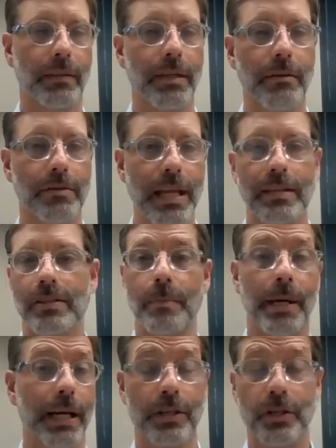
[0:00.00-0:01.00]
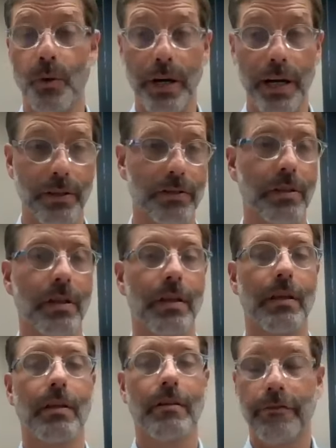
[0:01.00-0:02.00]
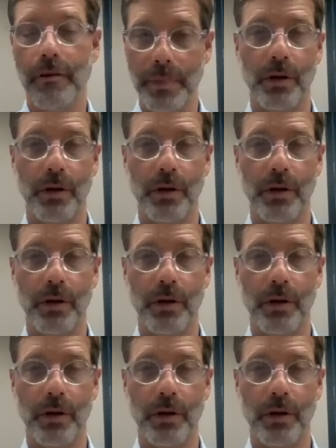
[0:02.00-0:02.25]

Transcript: you know, send somebody to join us from